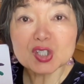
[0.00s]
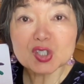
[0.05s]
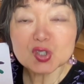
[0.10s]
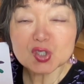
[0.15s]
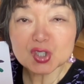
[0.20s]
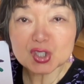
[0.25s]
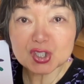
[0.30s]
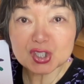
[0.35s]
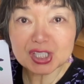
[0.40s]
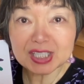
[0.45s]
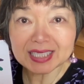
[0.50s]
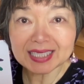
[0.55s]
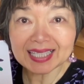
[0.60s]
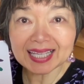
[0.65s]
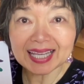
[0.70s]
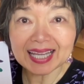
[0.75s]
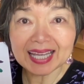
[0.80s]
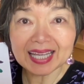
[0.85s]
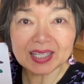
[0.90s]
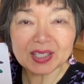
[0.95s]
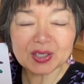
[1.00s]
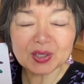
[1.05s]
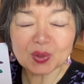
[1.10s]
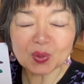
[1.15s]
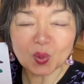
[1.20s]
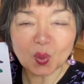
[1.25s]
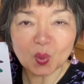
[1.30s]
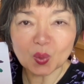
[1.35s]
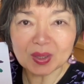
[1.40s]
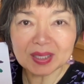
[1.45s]
she, and
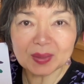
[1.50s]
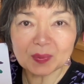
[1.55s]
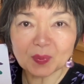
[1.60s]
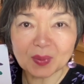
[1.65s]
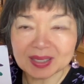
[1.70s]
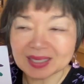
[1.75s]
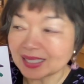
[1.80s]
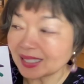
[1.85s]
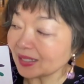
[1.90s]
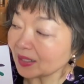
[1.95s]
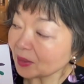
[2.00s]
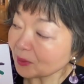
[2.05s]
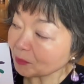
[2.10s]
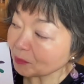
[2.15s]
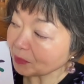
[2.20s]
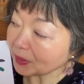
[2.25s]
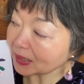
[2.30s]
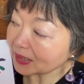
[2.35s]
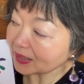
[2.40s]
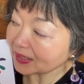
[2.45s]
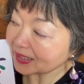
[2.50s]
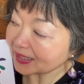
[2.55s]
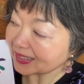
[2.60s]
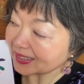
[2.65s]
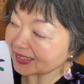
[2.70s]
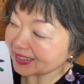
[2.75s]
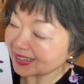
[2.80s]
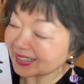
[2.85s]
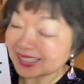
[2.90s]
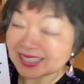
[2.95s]
yo only one. But
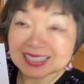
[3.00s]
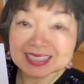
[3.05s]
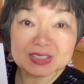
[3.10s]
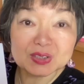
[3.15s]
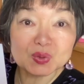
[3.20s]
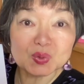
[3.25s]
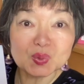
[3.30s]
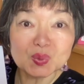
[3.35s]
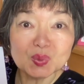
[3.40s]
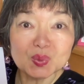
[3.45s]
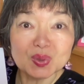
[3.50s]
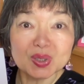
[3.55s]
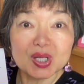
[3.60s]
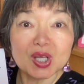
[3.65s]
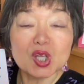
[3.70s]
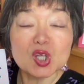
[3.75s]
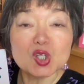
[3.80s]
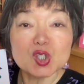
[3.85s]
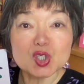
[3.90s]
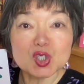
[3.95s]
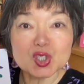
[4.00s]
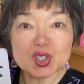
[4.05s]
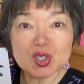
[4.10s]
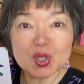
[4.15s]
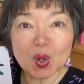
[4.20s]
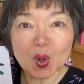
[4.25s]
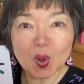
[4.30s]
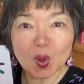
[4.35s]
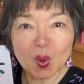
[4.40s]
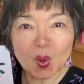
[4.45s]
there's u,
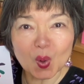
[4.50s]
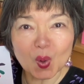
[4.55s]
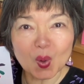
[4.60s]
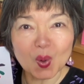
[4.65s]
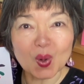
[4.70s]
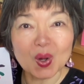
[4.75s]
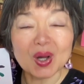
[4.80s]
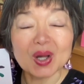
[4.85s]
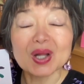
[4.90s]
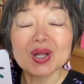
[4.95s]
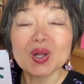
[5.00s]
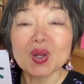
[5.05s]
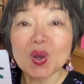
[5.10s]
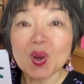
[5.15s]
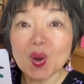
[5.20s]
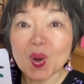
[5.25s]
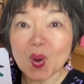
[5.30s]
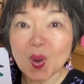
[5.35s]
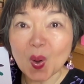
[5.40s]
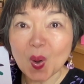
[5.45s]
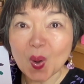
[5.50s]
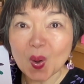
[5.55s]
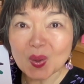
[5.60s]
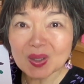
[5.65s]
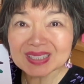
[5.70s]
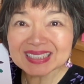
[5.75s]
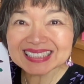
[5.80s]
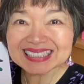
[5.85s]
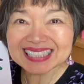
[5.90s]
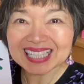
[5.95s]
sho, long
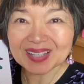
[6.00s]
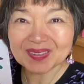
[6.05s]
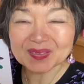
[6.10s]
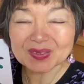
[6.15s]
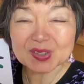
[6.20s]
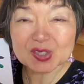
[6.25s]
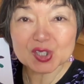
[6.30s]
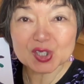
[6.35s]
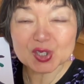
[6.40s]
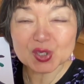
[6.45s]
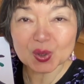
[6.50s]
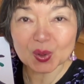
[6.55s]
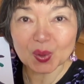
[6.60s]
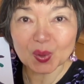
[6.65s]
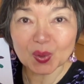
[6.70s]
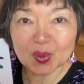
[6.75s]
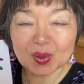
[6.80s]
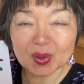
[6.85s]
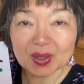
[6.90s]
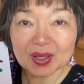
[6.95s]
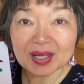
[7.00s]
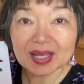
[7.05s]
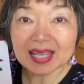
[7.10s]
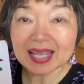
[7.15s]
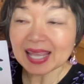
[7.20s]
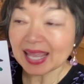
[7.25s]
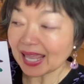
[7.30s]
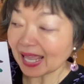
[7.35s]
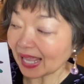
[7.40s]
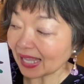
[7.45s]
sound, sho.
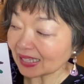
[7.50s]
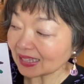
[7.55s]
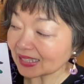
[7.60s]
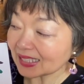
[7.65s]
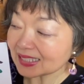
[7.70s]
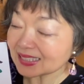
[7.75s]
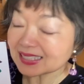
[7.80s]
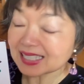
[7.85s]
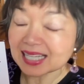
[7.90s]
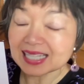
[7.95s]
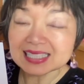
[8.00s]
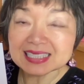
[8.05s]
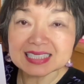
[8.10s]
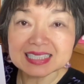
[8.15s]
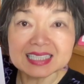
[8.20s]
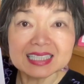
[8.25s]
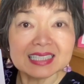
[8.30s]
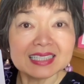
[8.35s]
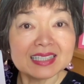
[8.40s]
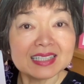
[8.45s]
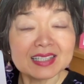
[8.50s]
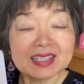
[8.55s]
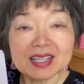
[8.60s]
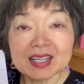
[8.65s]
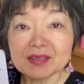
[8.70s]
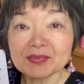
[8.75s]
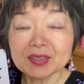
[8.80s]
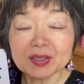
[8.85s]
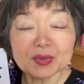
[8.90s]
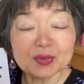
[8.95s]
And this kanji
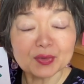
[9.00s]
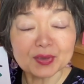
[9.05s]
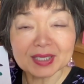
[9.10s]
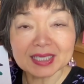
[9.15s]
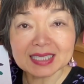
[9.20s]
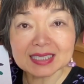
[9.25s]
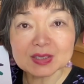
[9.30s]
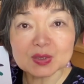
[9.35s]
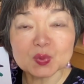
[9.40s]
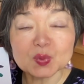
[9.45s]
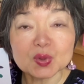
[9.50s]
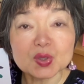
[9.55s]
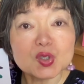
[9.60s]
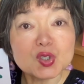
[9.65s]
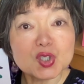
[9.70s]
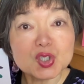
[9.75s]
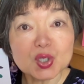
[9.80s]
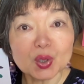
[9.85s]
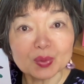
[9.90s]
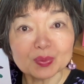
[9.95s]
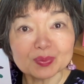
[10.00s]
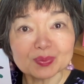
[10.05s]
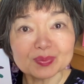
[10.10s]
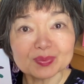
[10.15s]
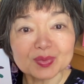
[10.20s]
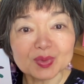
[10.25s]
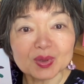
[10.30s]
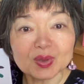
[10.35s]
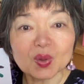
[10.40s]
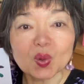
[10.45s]
never reads sho,
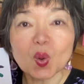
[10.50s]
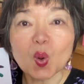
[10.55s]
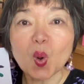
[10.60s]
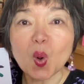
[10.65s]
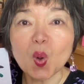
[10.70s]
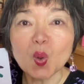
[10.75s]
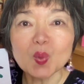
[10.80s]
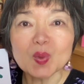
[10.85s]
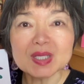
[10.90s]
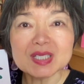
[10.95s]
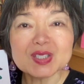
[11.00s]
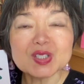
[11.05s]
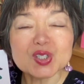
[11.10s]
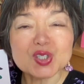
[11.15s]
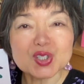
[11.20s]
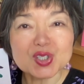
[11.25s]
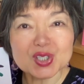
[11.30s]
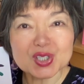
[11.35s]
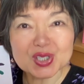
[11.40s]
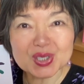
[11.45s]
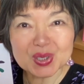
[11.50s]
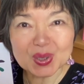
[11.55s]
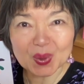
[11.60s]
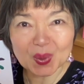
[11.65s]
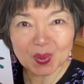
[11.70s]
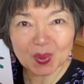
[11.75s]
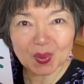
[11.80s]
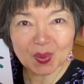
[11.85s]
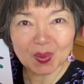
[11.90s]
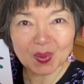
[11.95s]
always
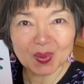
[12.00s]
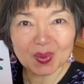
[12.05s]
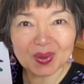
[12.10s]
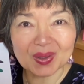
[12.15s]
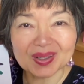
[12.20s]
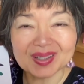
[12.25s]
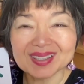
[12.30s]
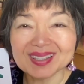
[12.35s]
sho